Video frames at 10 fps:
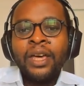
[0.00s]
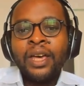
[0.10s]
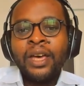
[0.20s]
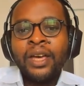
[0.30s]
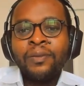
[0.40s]

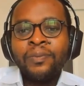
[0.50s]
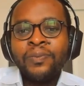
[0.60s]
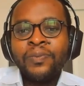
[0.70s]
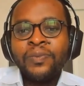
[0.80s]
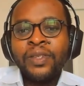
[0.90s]

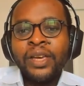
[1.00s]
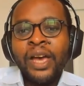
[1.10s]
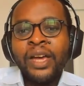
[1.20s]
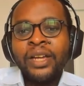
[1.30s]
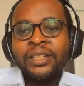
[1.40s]
and
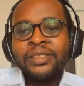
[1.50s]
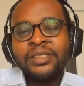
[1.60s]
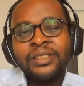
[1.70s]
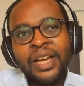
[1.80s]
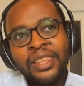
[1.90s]

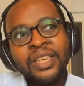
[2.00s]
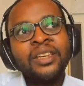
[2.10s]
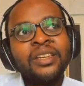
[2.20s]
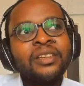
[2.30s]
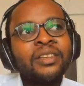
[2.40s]
I
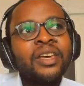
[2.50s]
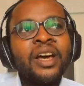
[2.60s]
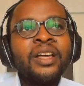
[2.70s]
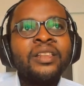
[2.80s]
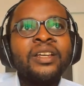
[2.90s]
think,
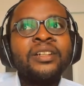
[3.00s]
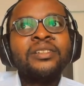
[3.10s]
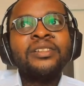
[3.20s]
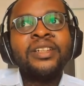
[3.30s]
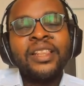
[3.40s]
yeah, then